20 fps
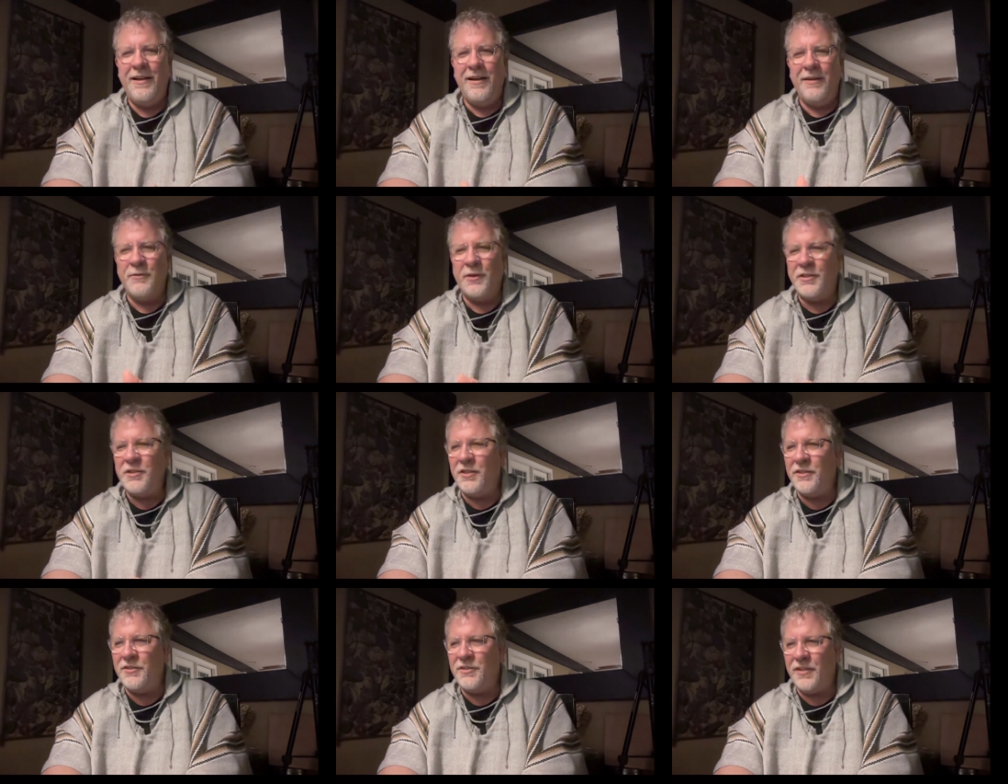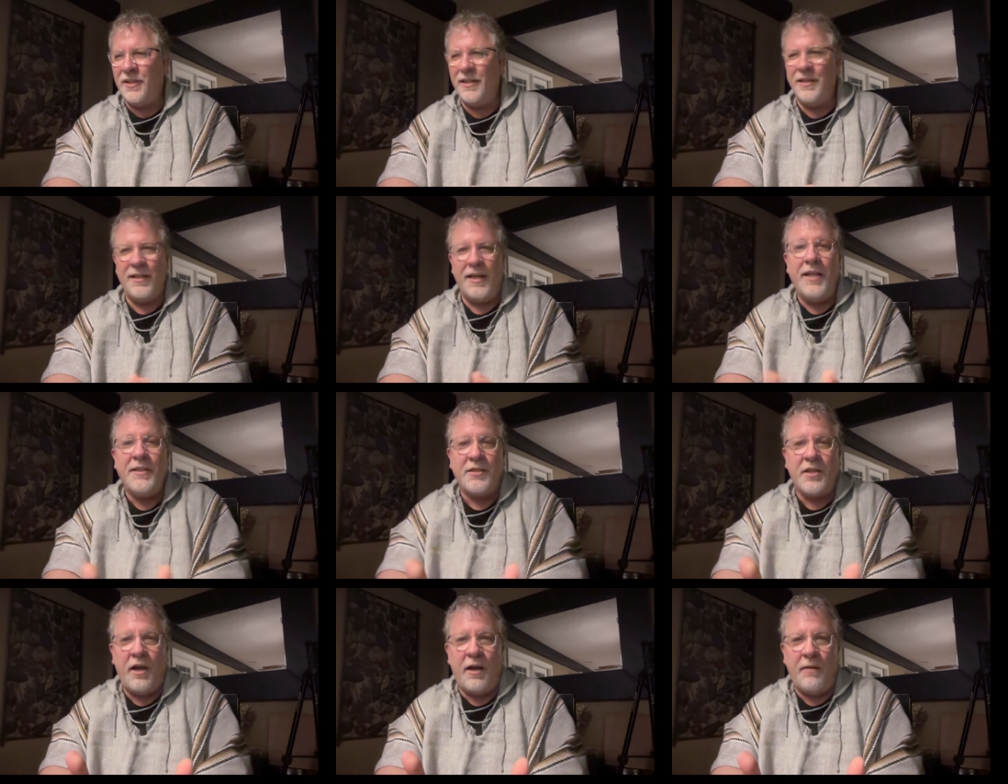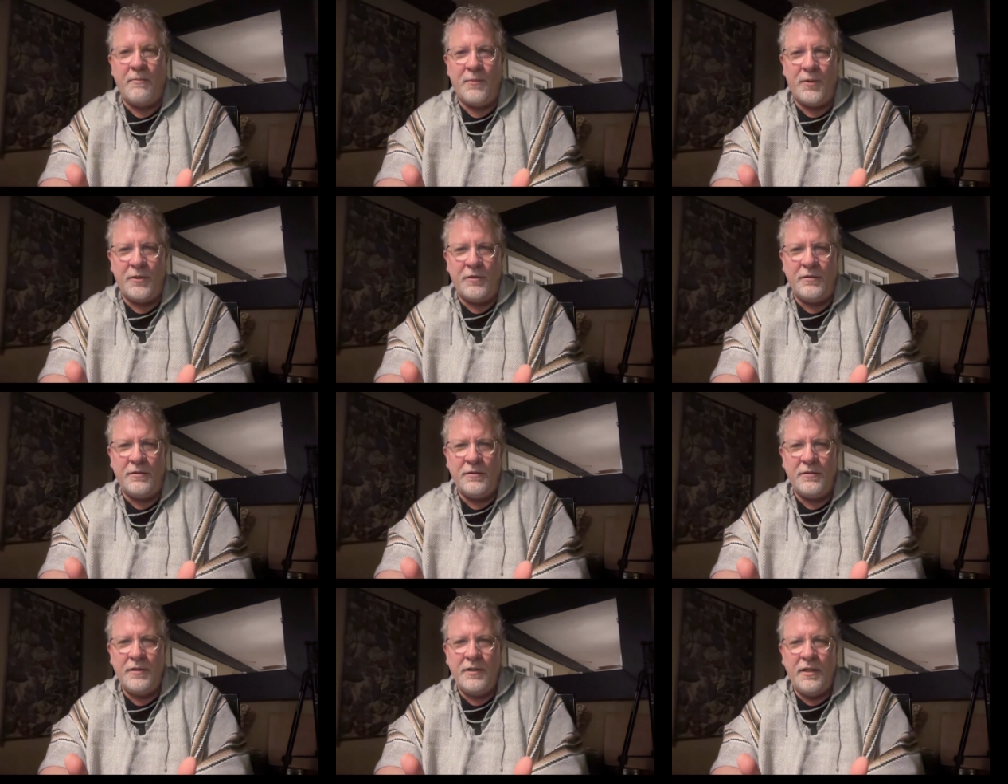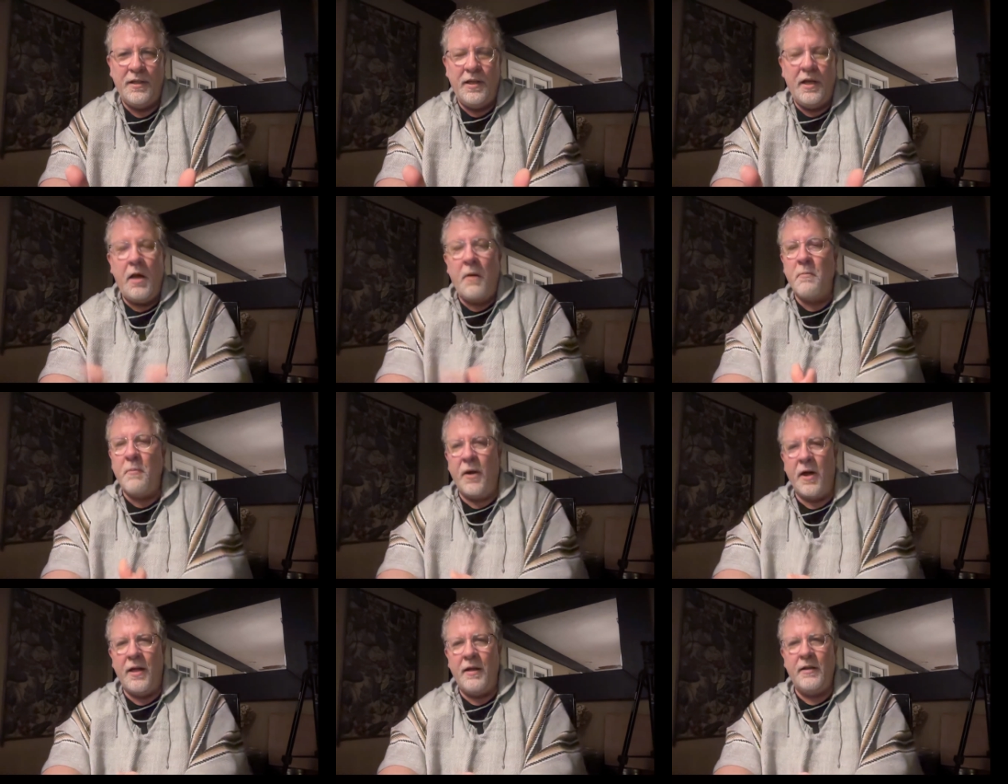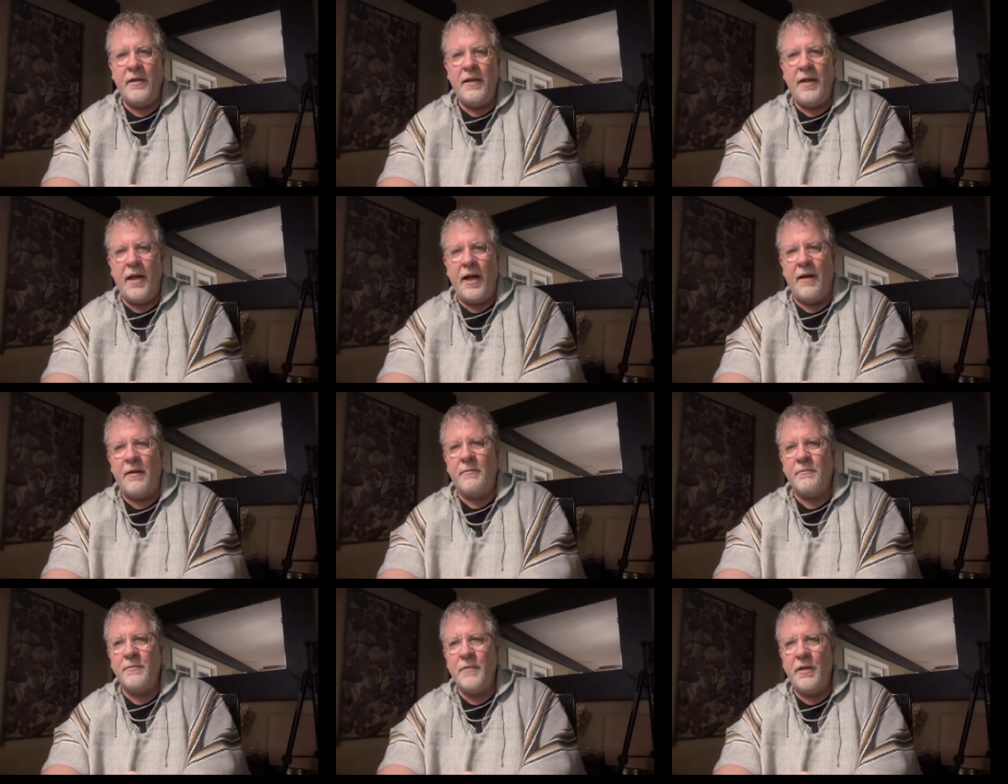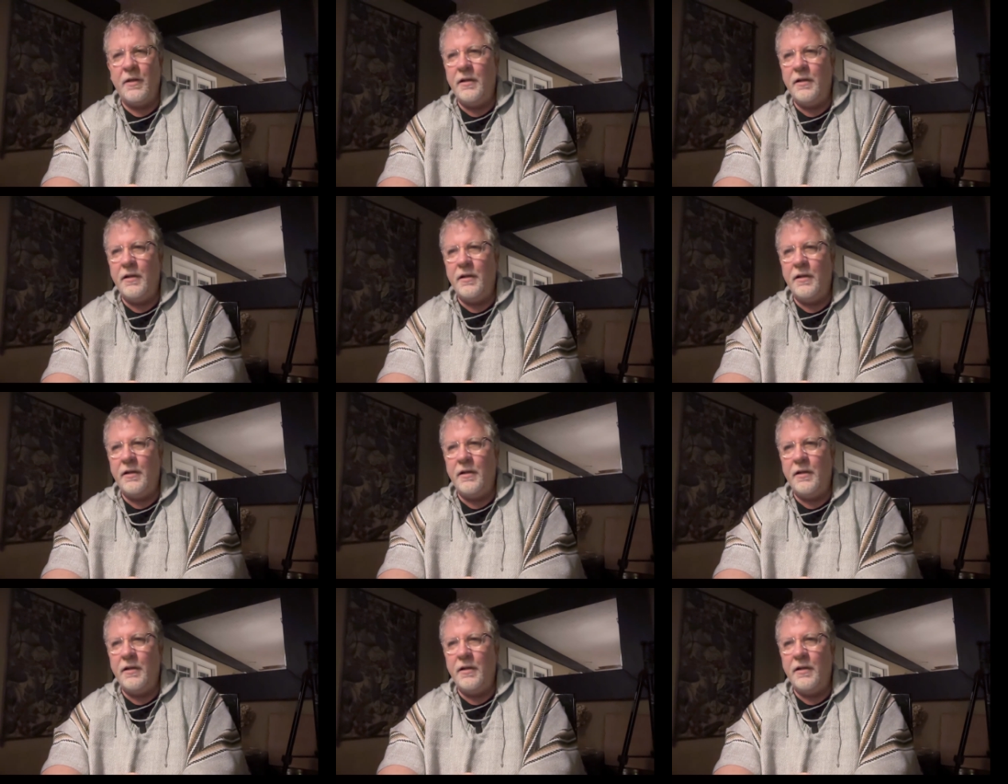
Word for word: which is it, it's humble, but um,